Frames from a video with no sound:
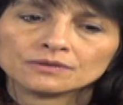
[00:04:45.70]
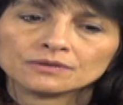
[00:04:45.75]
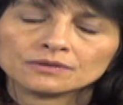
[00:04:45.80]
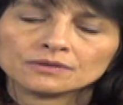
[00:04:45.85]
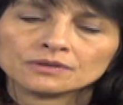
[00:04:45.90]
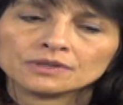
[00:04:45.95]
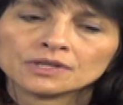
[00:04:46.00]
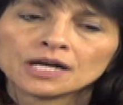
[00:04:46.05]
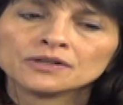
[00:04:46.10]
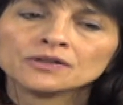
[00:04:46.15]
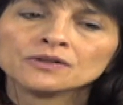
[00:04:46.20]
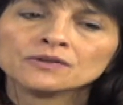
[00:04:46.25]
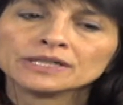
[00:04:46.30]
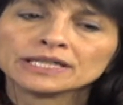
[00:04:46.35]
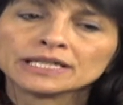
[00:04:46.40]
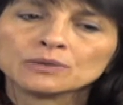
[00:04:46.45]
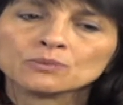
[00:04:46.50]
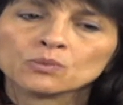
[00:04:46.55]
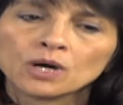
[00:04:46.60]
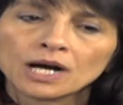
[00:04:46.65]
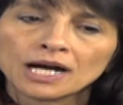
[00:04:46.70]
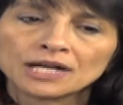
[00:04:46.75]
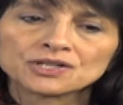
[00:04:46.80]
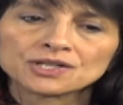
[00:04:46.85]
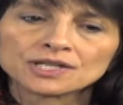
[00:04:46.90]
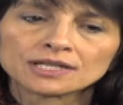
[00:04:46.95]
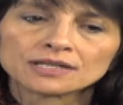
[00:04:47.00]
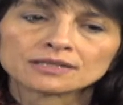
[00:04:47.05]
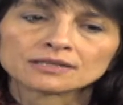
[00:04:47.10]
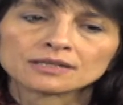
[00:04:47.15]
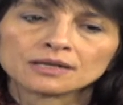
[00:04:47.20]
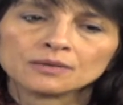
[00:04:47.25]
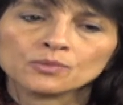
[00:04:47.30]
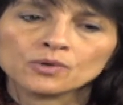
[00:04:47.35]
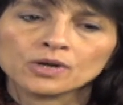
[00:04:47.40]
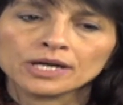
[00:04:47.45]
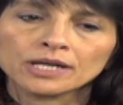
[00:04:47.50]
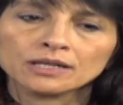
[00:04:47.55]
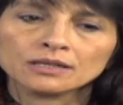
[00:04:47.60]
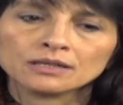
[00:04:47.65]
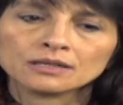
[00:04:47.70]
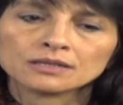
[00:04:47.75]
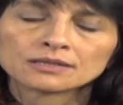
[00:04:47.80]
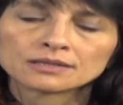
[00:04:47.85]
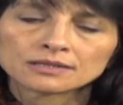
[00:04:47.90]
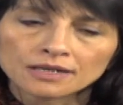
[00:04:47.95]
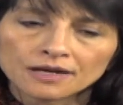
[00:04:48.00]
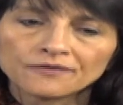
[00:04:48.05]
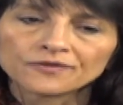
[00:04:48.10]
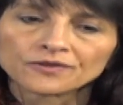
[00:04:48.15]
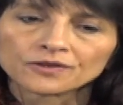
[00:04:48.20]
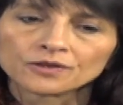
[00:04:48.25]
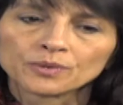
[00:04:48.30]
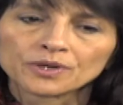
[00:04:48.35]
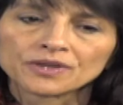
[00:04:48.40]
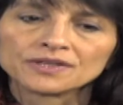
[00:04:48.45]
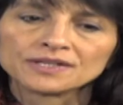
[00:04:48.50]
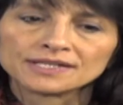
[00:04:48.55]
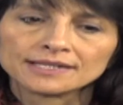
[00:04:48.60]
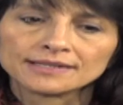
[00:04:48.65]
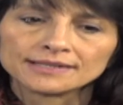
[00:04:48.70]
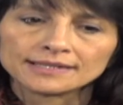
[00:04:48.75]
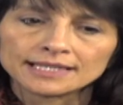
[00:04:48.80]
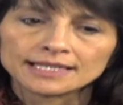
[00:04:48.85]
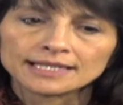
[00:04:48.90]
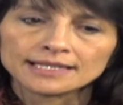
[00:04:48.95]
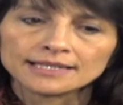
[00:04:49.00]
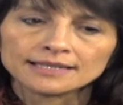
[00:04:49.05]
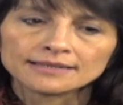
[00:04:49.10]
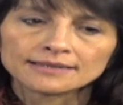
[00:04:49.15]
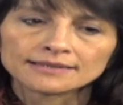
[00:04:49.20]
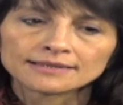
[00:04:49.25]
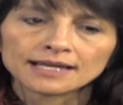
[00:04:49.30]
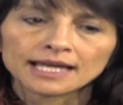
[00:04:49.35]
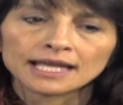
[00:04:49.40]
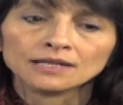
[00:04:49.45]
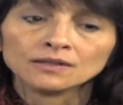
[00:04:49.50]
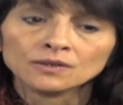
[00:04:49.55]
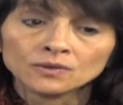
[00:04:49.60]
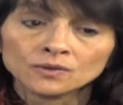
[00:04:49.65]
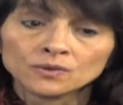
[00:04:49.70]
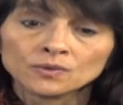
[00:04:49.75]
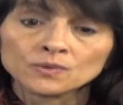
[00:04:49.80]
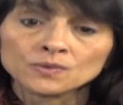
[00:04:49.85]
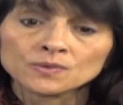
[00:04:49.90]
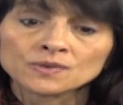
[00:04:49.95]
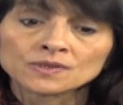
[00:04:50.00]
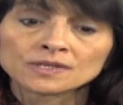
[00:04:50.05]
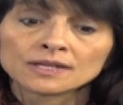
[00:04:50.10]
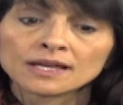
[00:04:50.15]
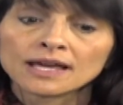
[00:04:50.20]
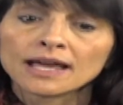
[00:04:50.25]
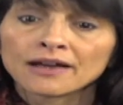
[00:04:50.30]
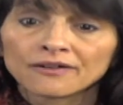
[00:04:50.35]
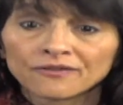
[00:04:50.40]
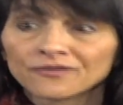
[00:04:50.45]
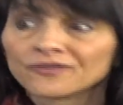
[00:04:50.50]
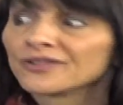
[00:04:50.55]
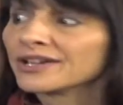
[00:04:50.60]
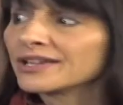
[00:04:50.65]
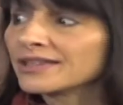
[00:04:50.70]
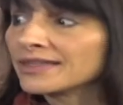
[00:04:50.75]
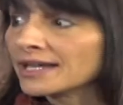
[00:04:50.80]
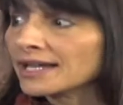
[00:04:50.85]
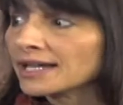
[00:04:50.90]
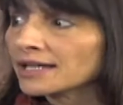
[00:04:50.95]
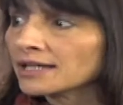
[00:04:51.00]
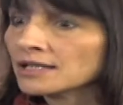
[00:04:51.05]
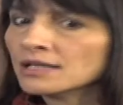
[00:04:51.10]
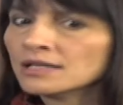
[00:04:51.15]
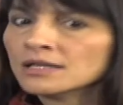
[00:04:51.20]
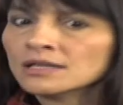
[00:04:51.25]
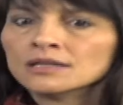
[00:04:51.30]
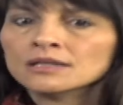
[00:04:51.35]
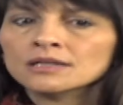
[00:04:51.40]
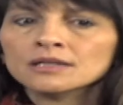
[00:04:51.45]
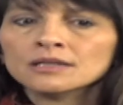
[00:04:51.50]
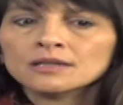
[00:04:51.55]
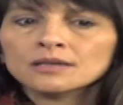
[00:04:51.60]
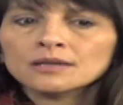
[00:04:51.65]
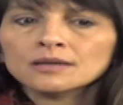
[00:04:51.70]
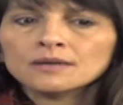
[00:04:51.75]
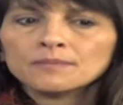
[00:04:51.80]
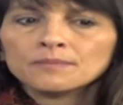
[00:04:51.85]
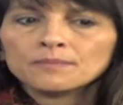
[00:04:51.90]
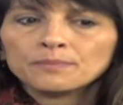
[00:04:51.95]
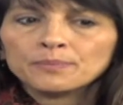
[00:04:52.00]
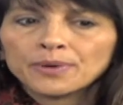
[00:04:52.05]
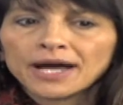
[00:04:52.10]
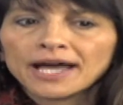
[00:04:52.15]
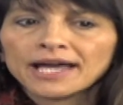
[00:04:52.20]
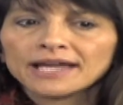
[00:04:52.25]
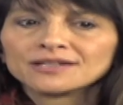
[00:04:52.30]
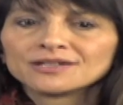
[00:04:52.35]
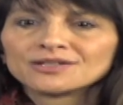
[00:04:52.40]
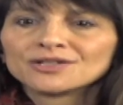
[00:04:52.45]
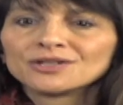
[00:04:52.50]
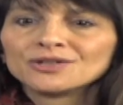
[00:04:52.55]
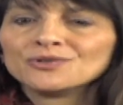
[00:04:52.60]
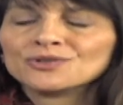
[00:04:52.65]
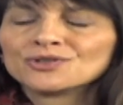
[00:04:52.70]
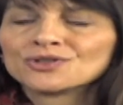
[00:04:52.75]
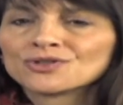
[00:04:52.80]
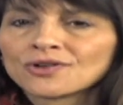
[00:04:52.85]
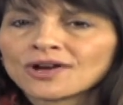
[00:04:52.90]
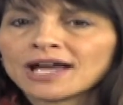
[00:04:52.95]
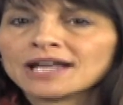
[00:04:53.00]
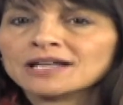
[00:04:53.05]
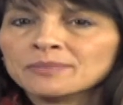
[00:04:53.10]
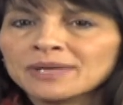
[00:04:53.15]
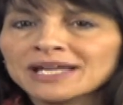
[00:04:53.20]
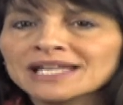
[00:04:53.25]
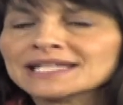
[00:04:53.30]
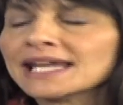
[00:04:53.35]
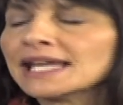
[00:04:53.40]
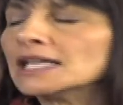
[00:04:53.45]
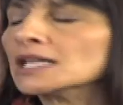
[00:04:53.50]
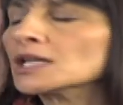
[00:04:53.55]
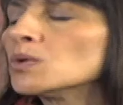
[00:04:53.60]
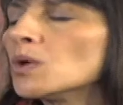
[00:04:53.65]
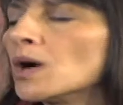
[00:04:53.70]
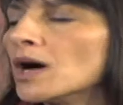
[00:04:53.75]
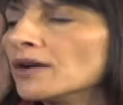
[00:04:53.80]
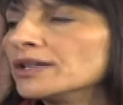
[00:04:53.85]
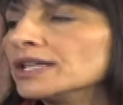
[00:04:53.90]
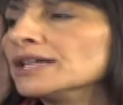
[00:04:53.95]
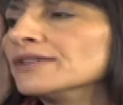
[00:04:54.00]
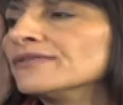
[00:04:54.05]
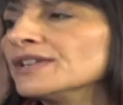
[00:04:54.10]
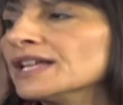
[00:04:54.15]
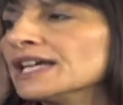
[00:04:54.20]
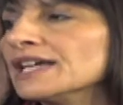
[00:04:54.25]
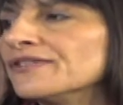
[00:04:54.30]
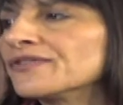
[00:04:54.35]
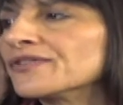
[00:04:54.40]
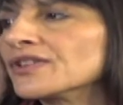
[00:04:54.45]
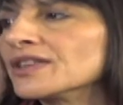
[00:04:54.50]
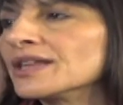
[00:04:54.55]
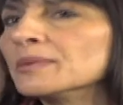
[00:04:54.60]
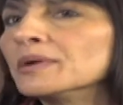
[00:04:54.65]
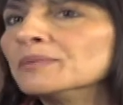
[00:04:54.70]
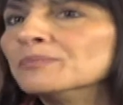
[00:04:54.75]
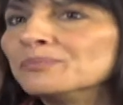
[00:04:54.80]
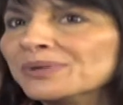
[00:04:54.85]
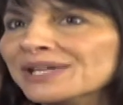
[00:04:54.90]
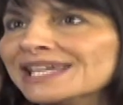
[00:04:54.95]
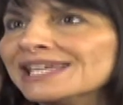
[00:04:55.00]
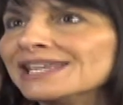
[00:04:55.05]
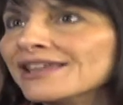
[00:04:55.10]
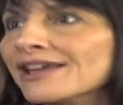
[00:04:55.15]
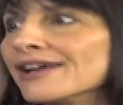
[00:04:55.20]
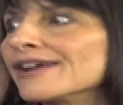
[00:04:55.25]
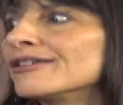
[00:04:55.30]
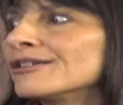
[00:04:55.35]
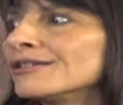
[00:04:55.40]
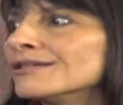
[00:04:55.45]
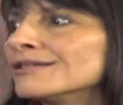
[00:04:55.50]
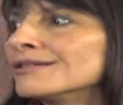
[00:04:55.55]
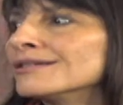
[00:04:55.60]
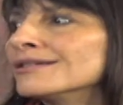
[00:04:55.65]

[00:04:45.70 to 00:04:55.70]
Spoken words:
not only watching someone suffer with a disease and lose everything, but to try to maintain a quality of life for them and be there.